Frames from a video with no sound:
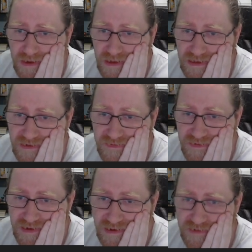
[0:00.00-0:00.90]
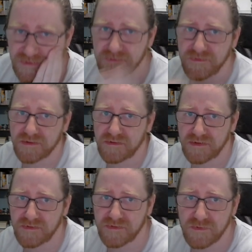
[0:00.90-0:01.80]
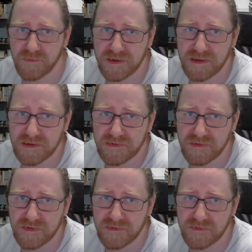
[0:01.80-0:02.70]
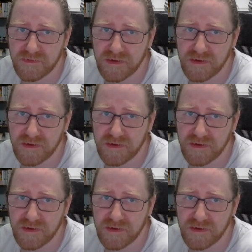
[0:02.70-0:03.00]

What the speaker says: Let's take the Venonat, so we get this